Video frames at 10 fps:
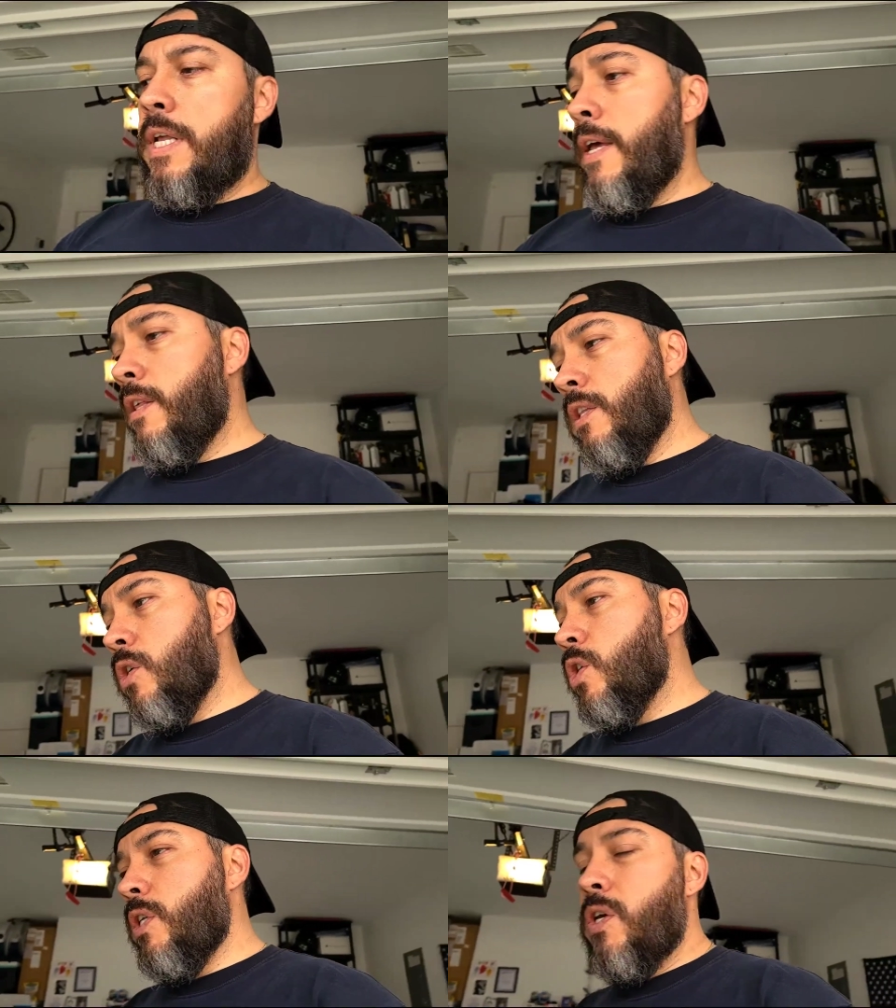And I think the
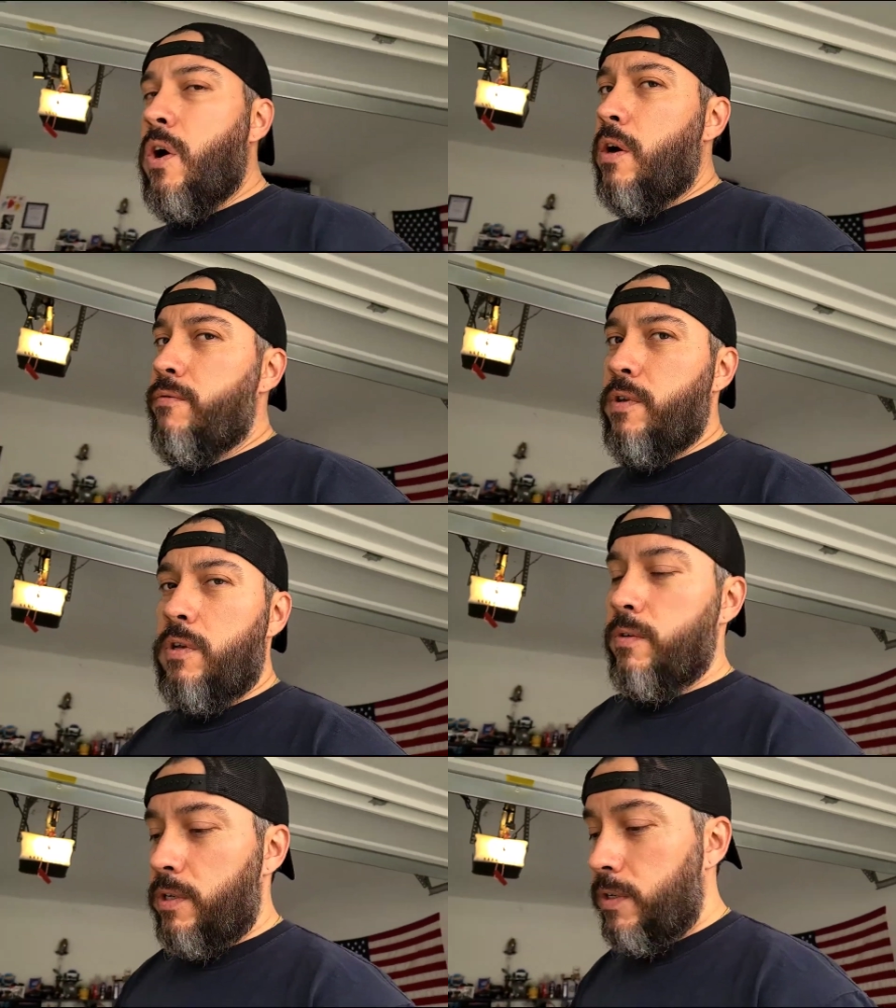GTR, if you
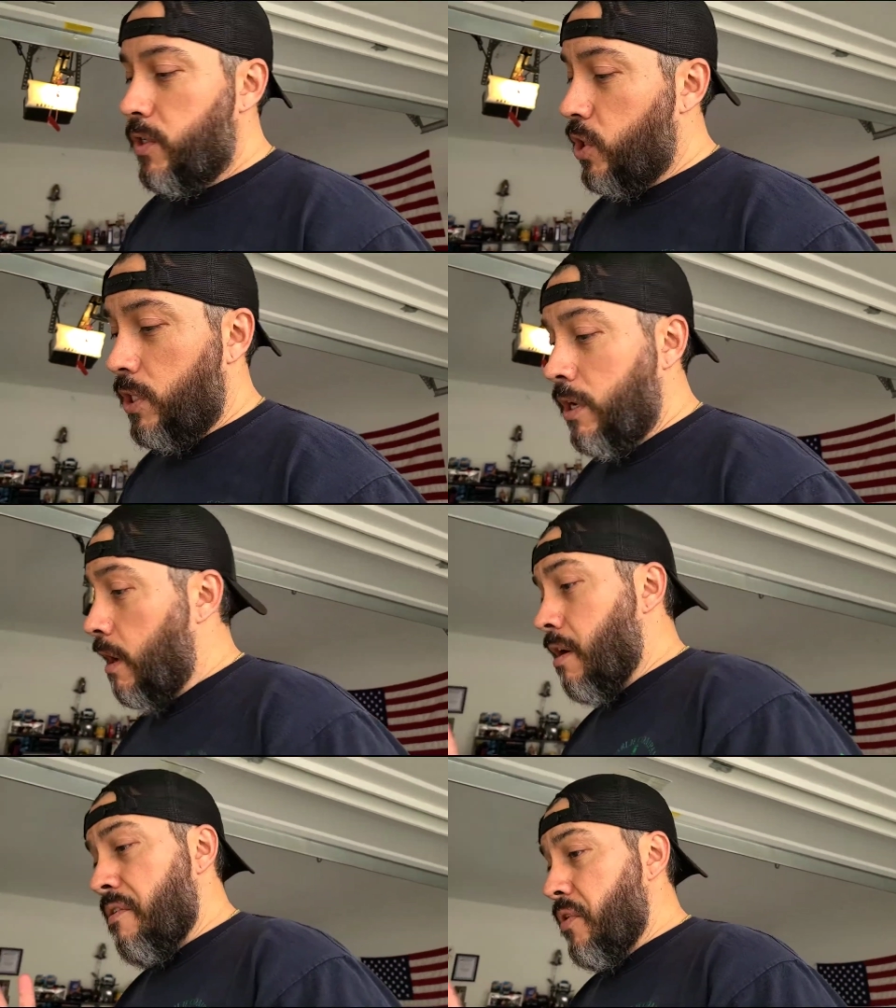do it to a GTR,
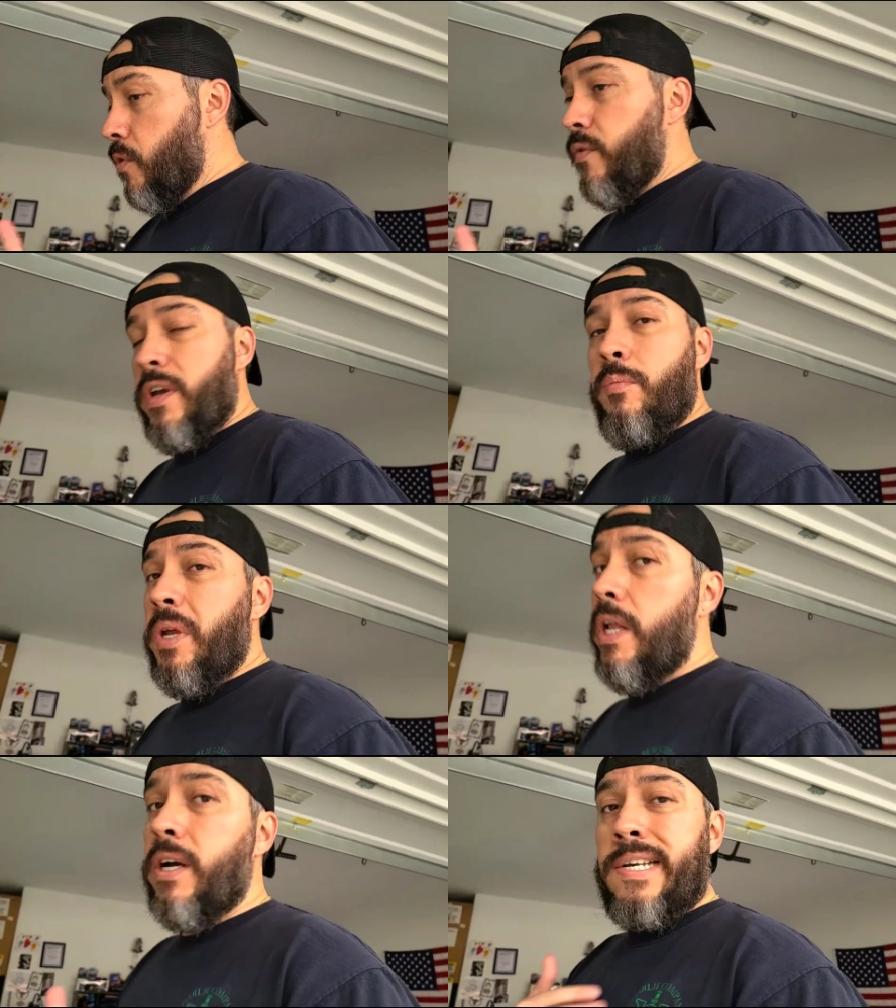I don't even know if it can be
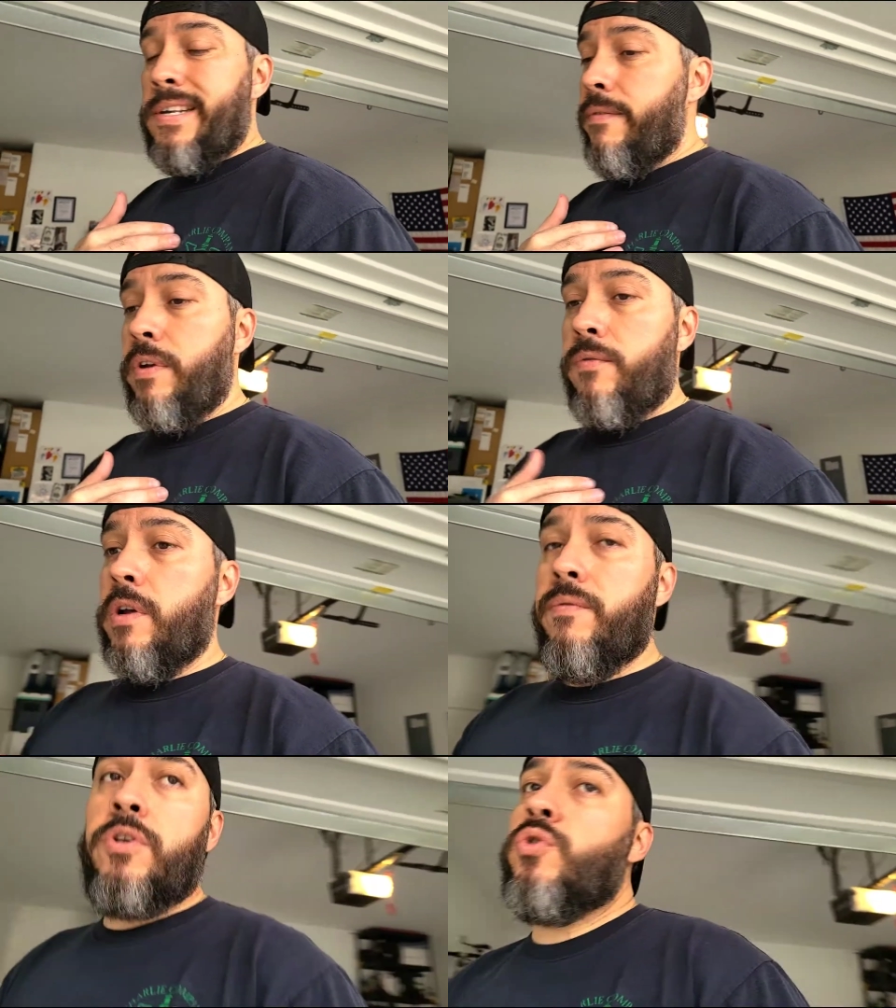done because I've never
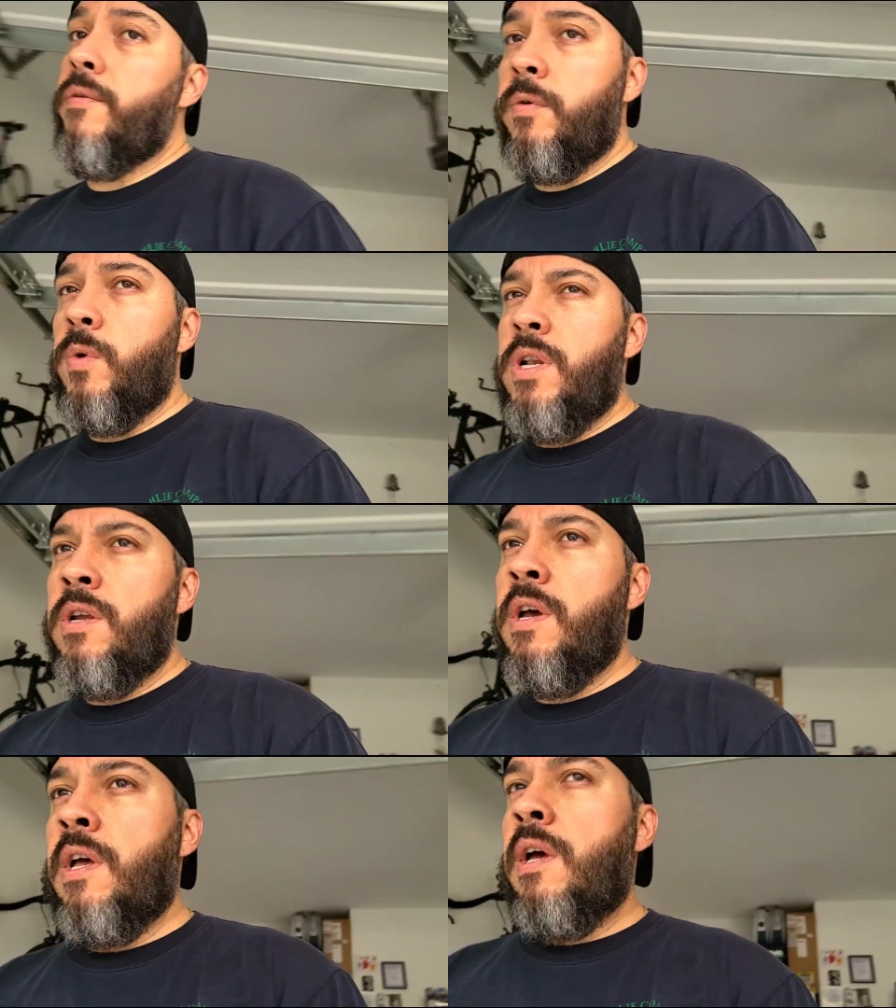even driven
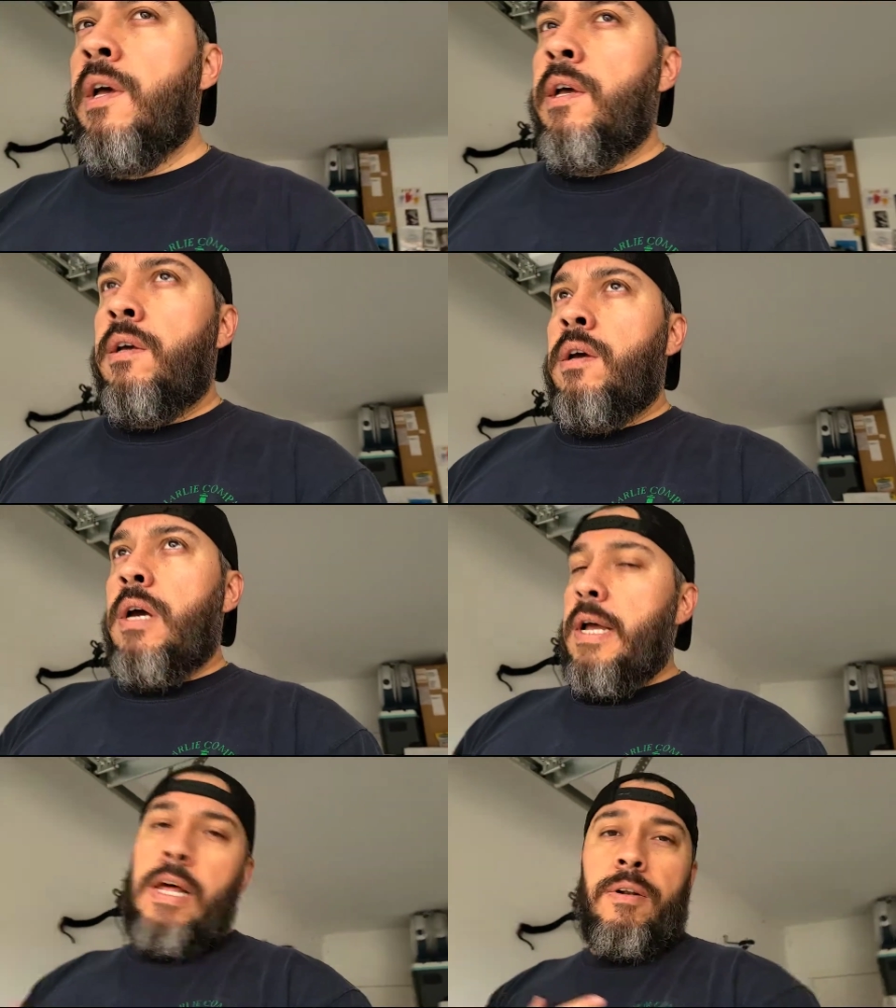one.
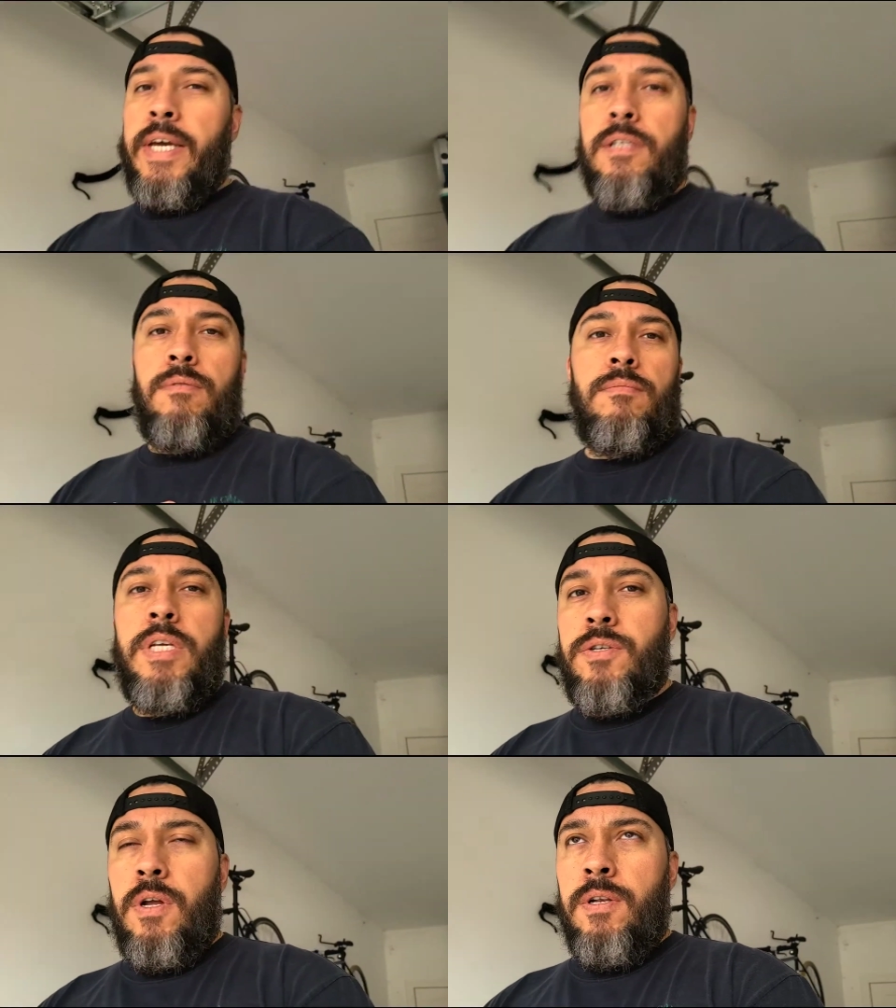And I don't like
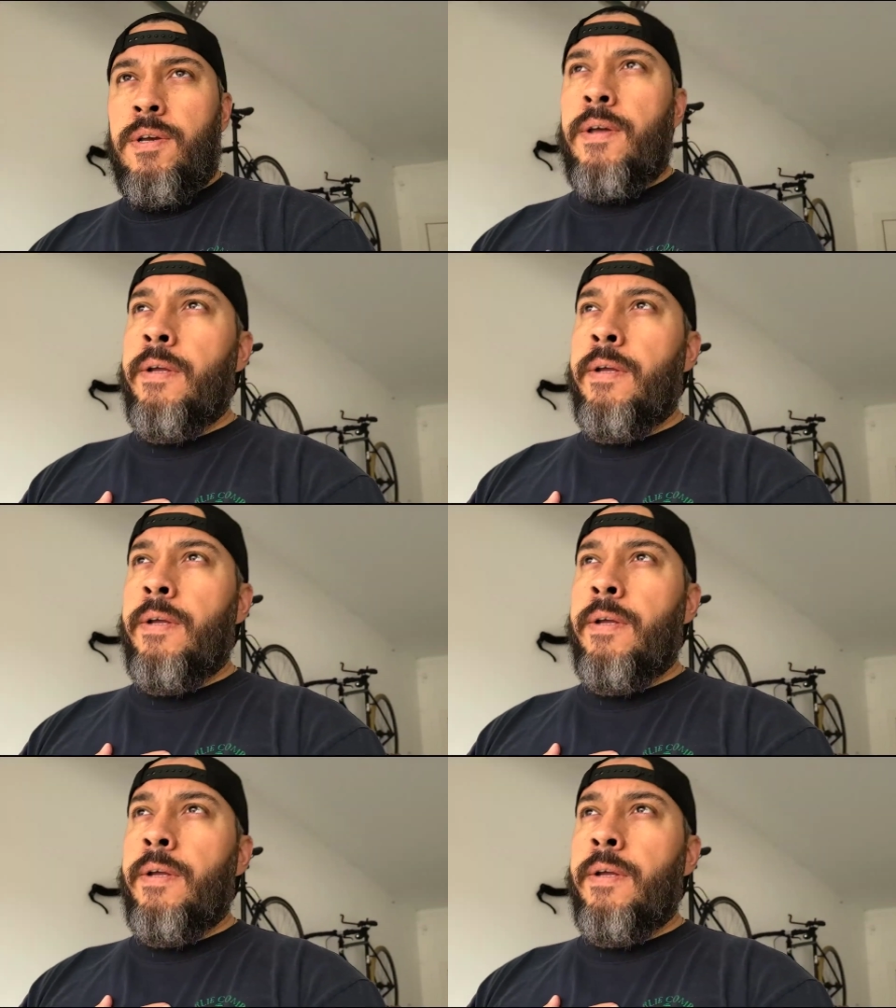Nissan.